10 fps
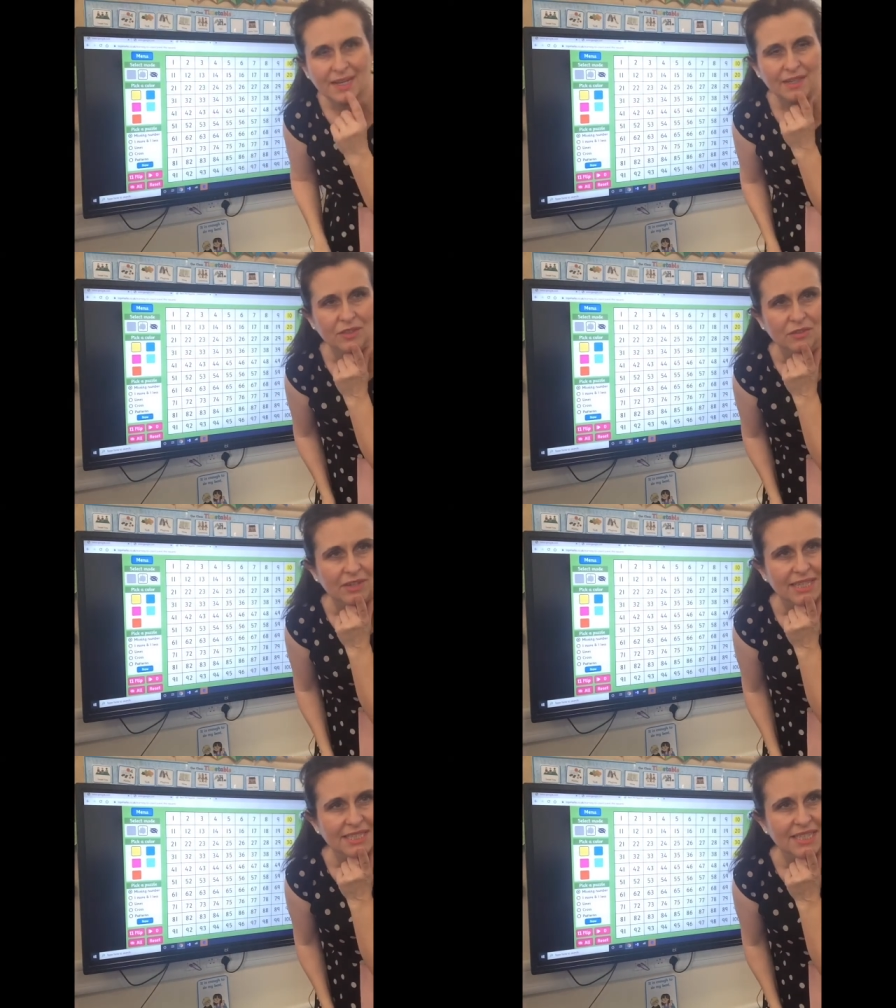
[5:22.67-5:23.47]
at the
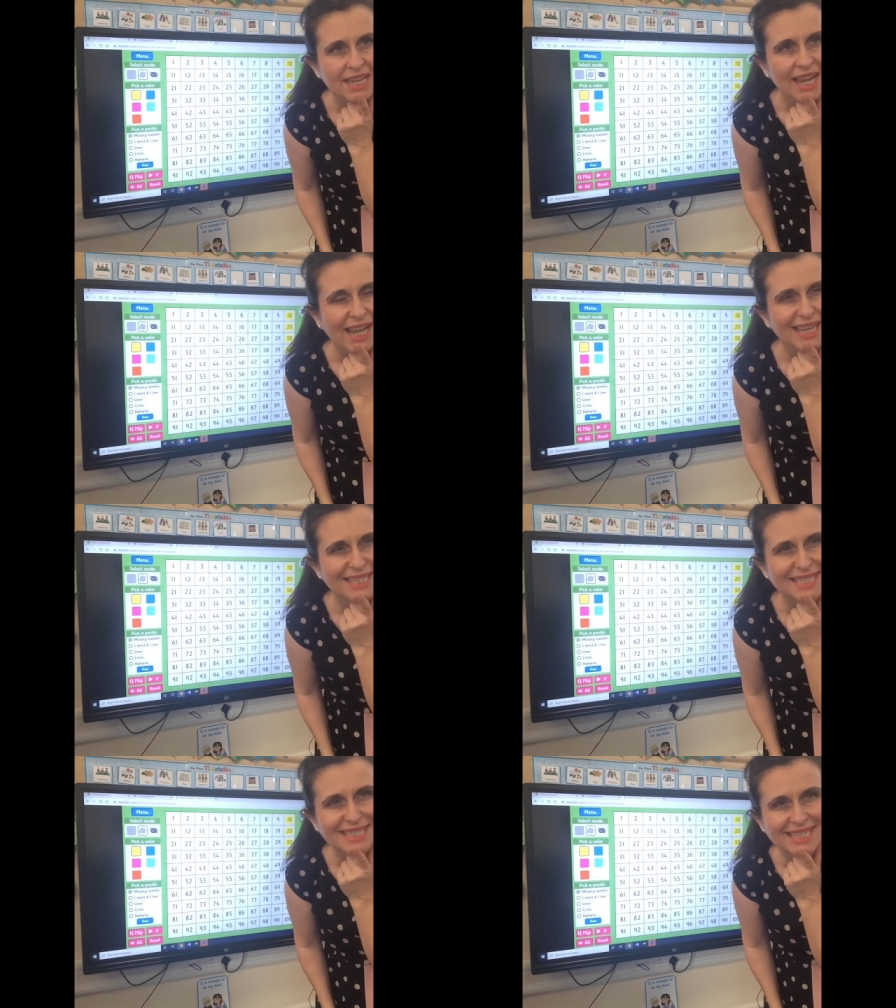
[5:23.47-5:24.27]
grid and
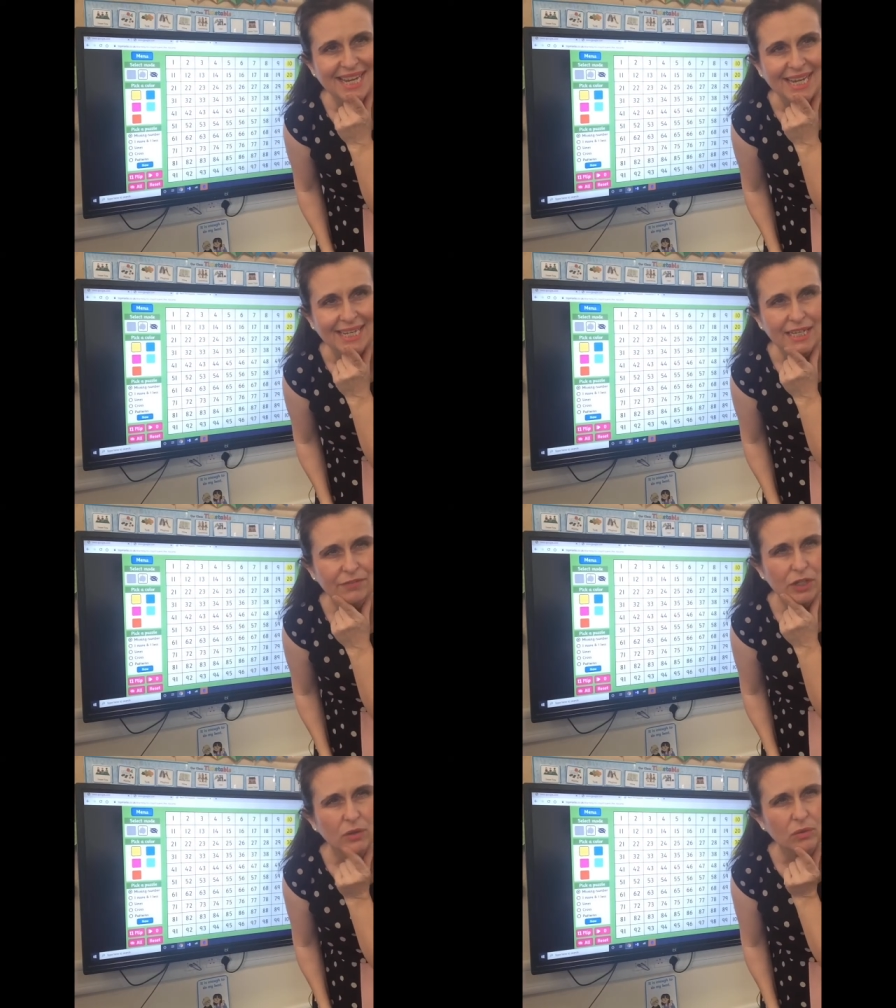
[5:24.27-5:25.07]
see if
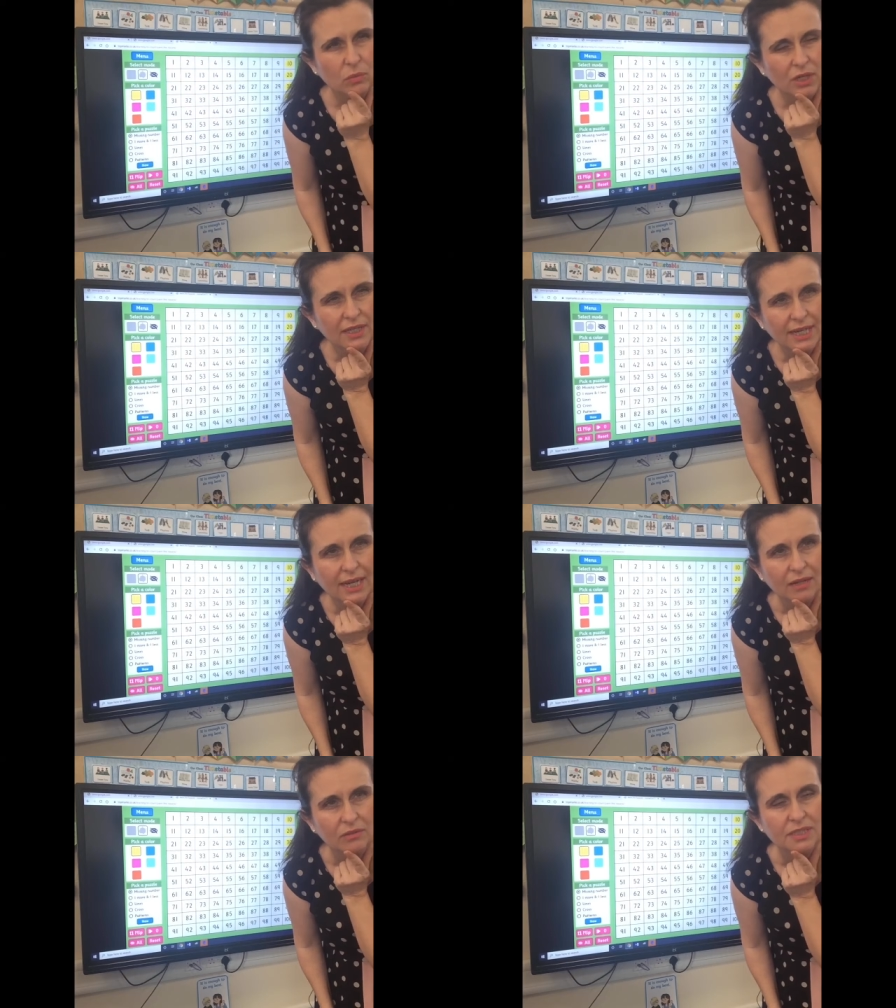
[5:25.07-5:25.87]
you can work
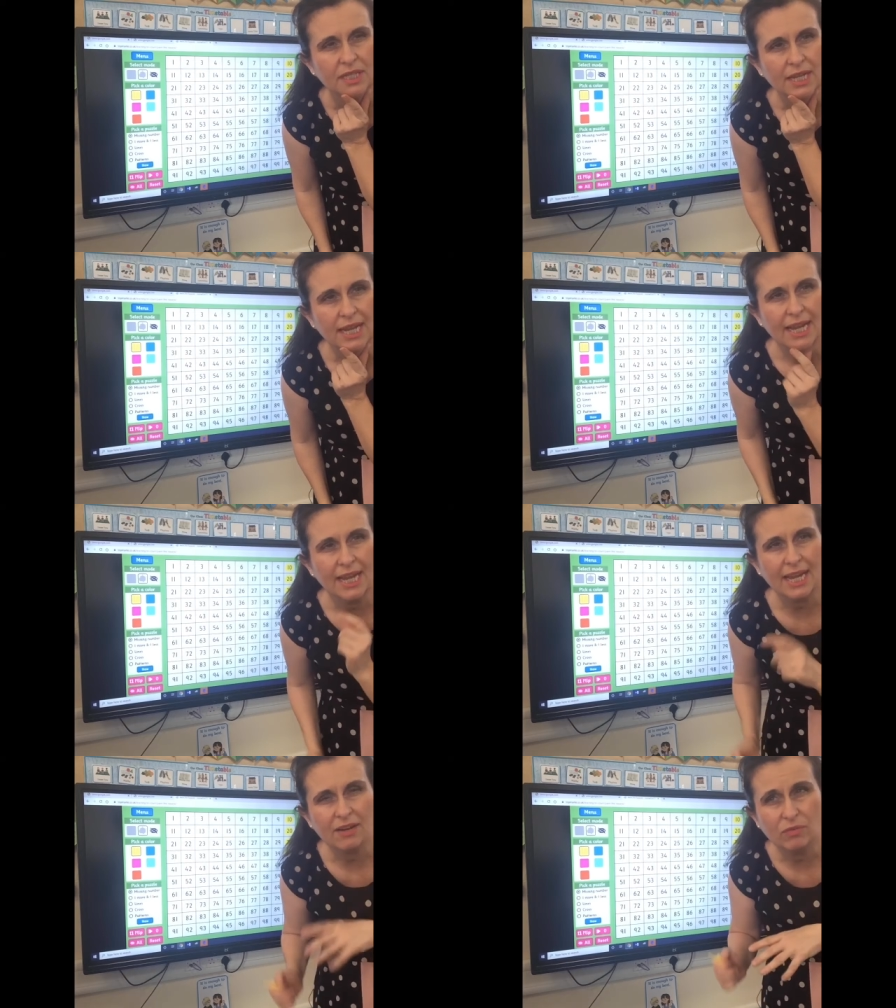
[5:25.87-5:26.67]
out,
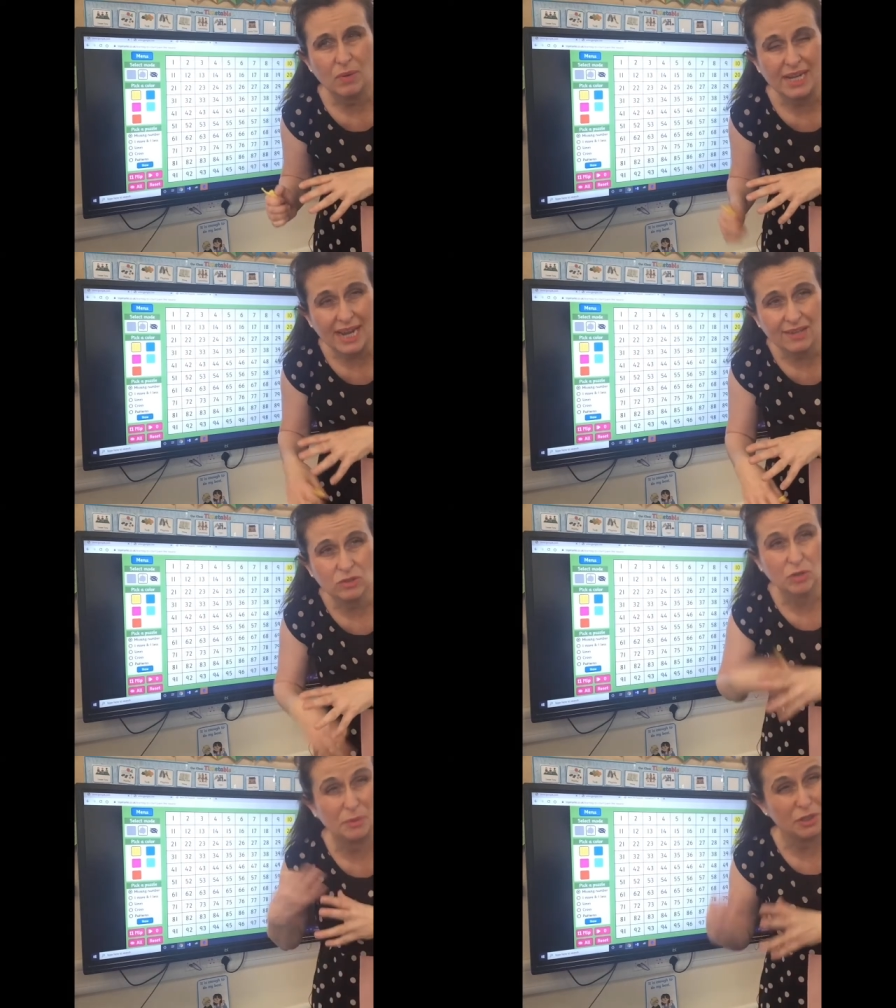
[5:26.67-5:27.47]
if we
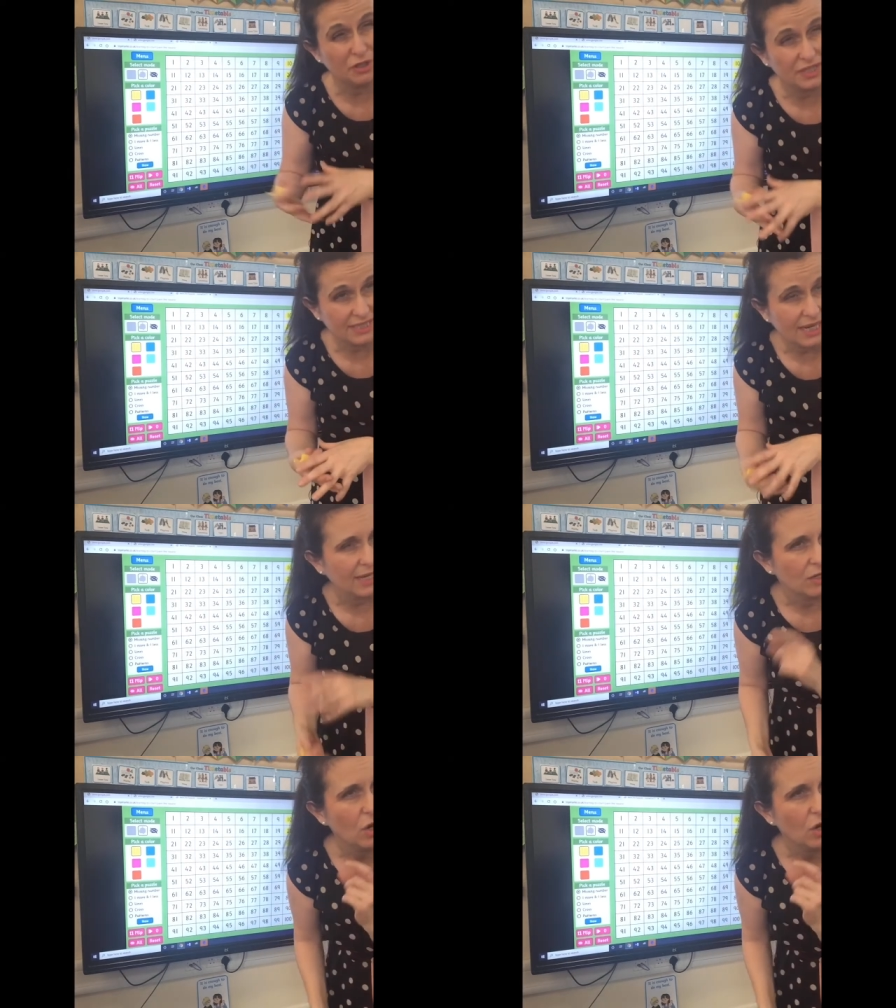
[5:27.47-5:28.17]
count up another 10,